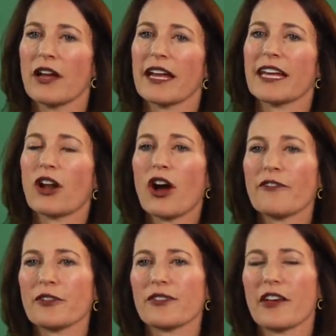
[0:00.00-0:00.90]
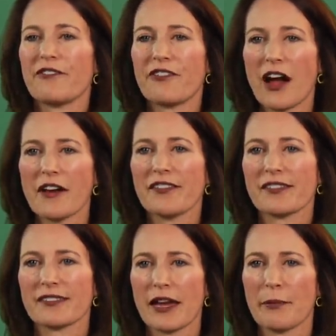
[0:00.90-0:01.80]
It offers a
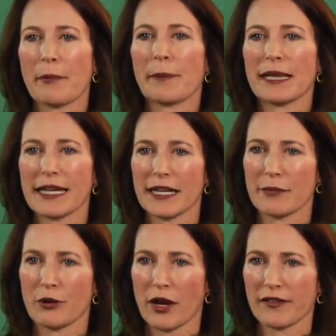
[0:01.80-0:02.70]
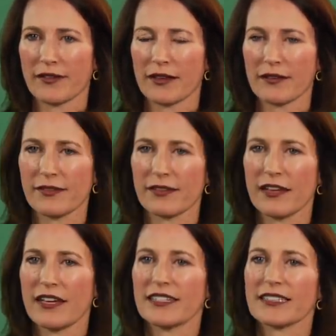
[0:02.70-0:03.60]
five-step planning process
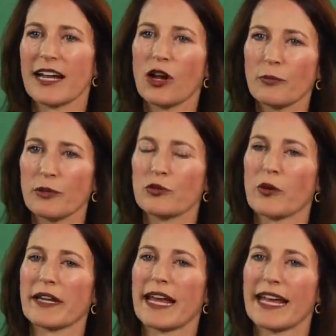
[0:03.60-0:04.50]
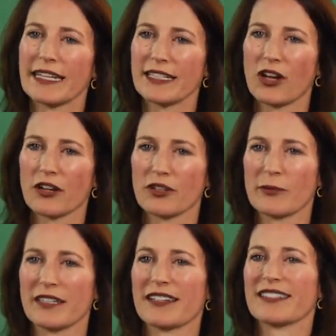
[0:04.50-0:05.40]
to help you write any
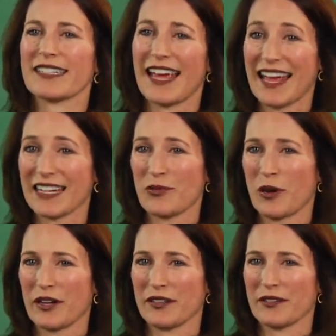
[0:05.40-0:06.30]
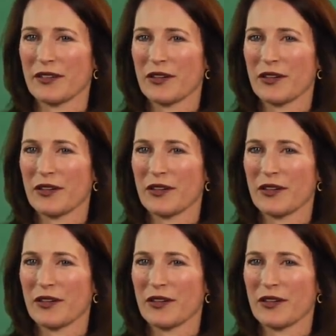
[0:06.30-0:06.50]
document to anyone.